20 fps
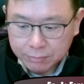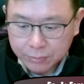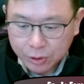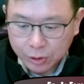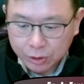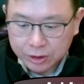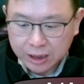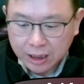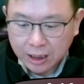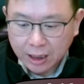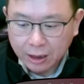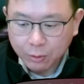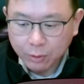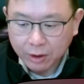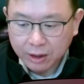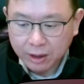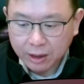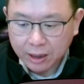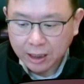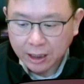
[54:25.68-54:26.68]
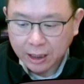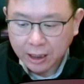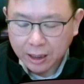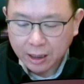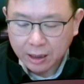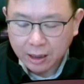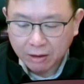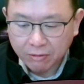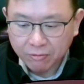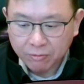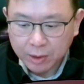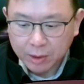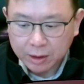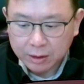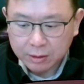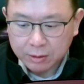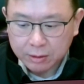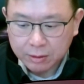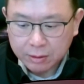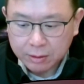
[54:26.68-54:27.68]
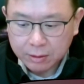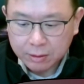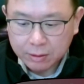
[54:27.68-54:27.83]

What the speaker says: you're dealing with a Canadian government